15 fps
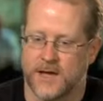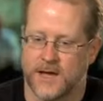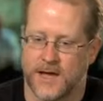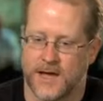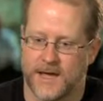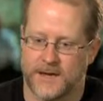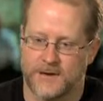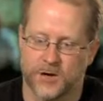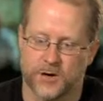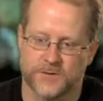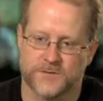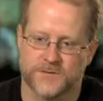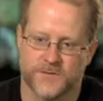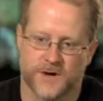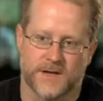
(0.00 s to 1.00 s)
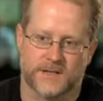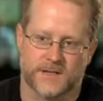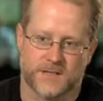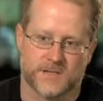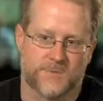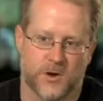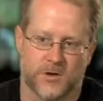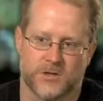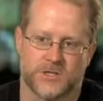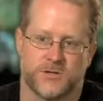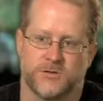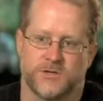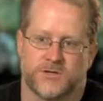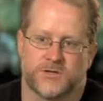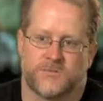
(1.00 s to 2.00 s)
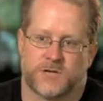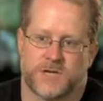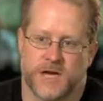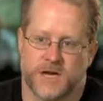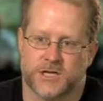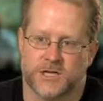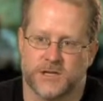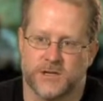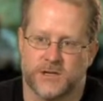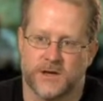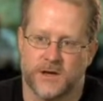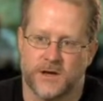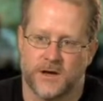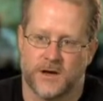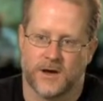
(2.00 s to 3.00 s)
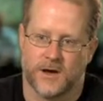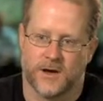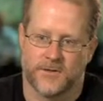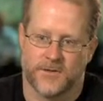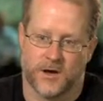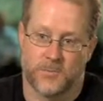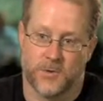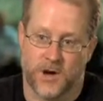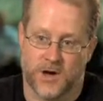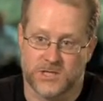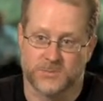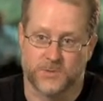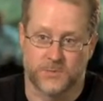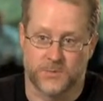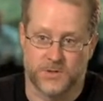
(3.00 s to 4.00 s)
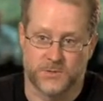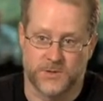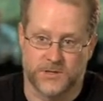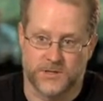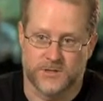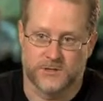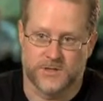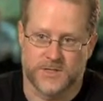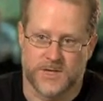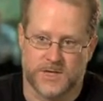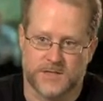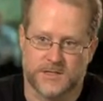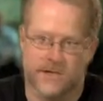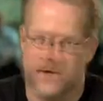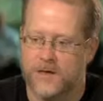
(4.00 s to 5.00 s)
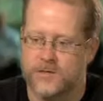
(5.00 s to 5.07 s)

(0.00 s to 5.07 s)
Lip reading: And it goes and finds the smallest units of protection that are possible between the two sites.